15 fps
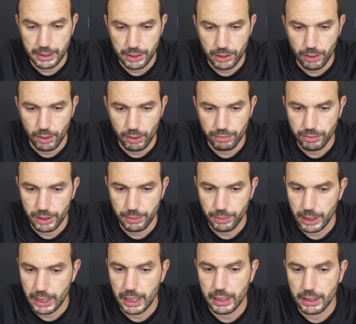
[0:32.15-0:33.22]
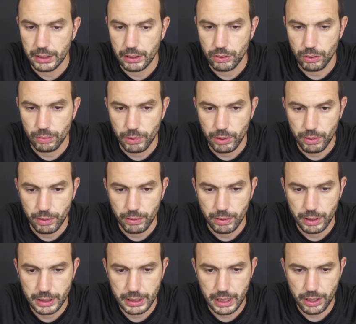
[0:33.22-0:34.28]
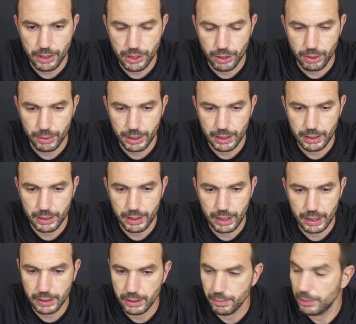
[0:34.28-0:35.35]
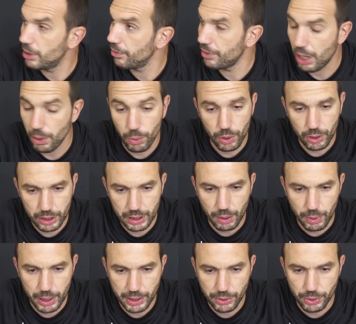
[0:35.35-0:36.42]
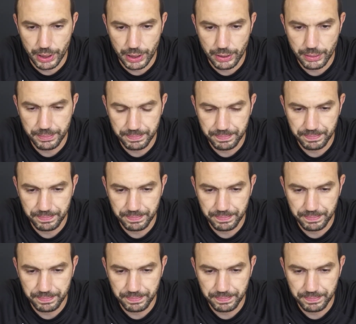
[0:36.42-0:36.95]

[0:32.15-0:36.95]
So hopefully we can tomorrow start showing a little bit of that work that we're doing. No?